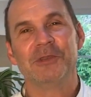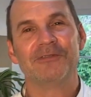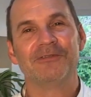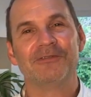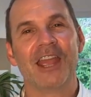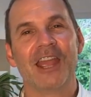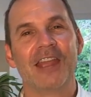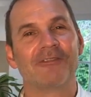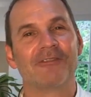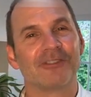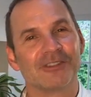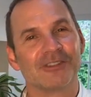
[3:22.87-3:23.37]
a
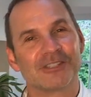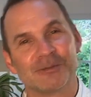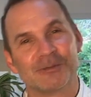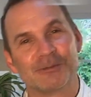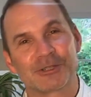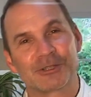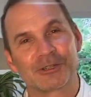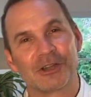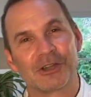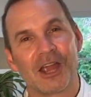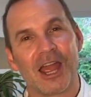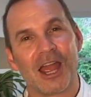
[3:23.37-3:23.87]
favor and
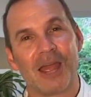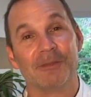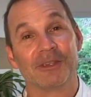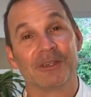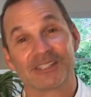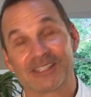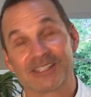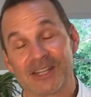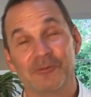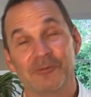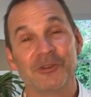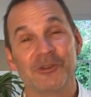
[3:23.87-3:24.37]
subscribe,
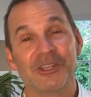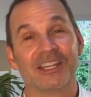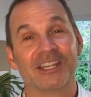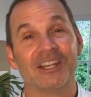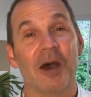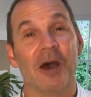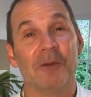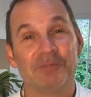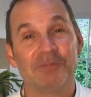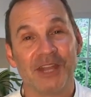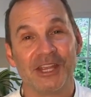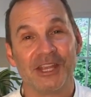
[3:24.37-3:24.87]
because then we can
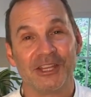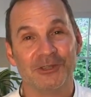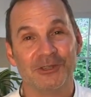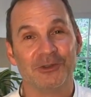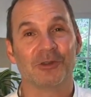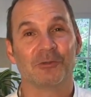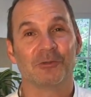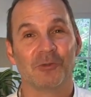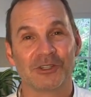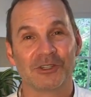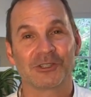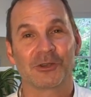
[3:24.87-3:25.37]
update you
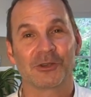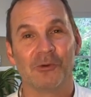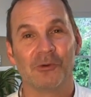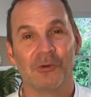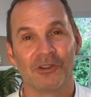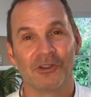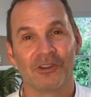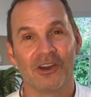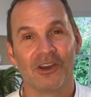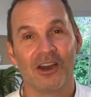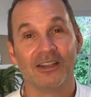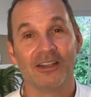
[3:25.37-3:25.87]
on what's
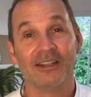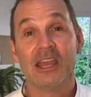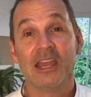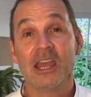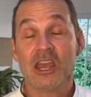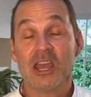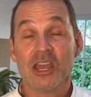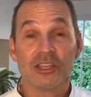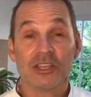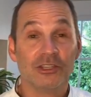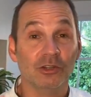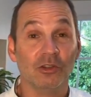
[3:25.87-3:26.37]
going on.
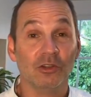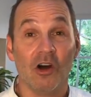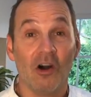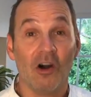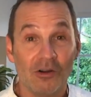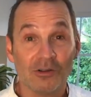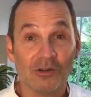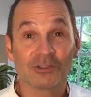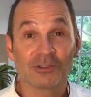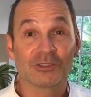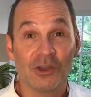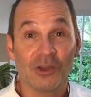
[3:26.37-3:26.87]
You'll
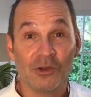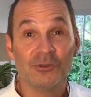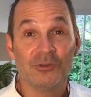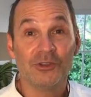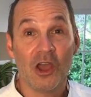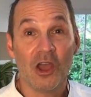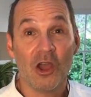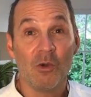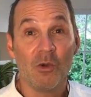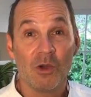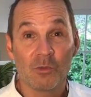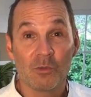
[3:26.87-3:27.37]
also
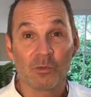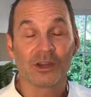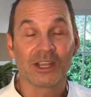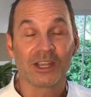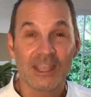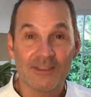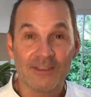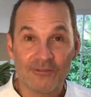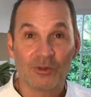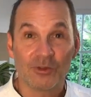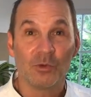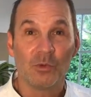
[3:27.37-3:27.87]
know when we're
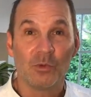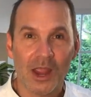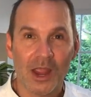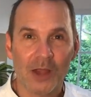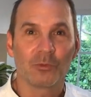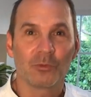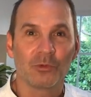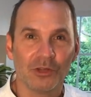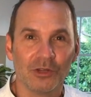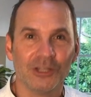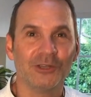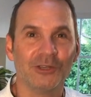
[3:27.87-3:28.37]
giving away
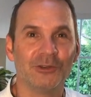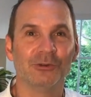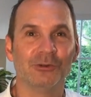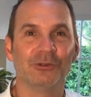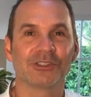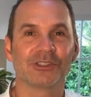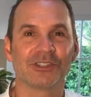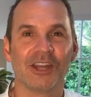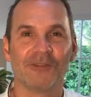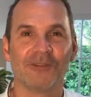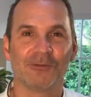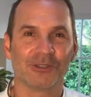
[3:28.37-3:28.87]
really cool
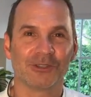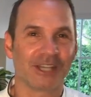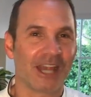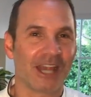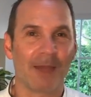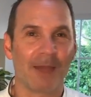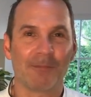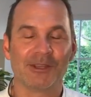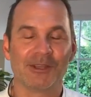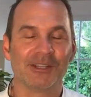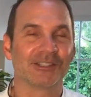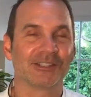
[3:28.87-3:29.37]
stuff, which
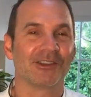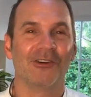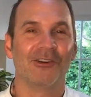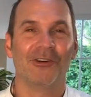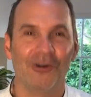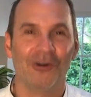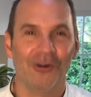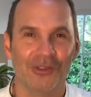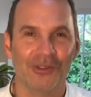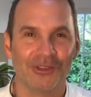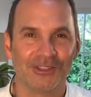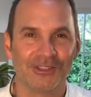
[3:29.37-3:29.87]
happens
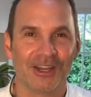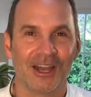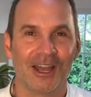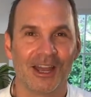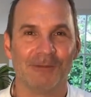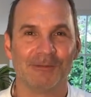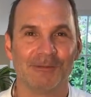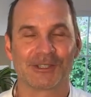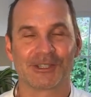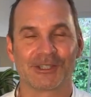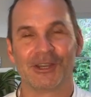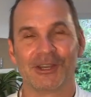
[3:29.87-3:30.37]
all the
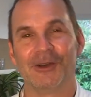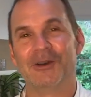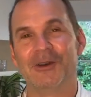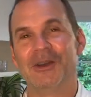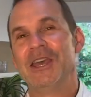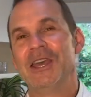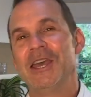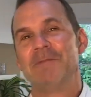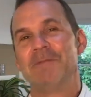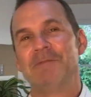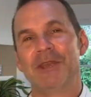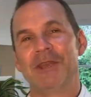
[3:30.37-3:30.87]
time. So
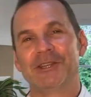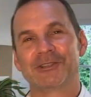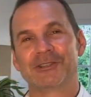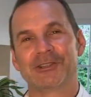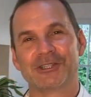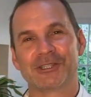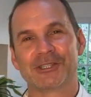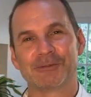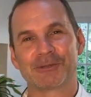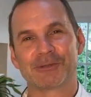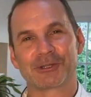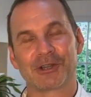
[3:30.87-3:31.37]
make sure
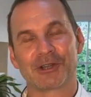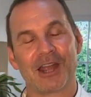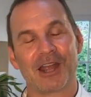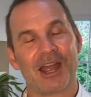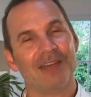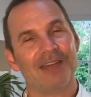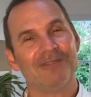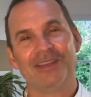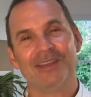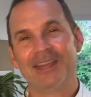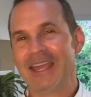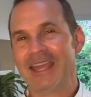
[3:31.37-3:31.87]
you
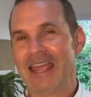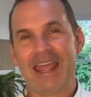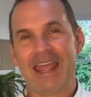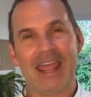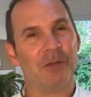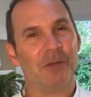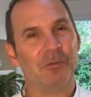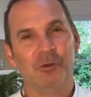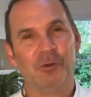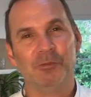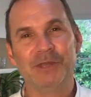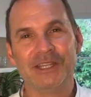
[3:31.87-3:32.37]
subscribe,
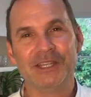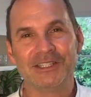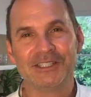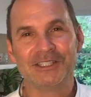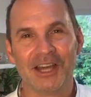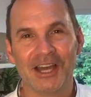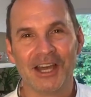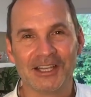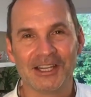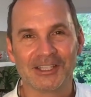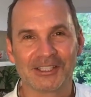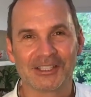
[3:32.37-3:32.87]
and we'll be in
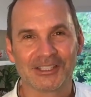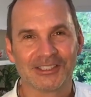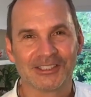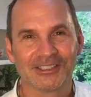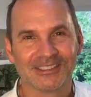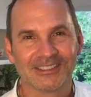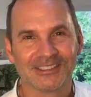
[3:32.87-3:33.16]
touch.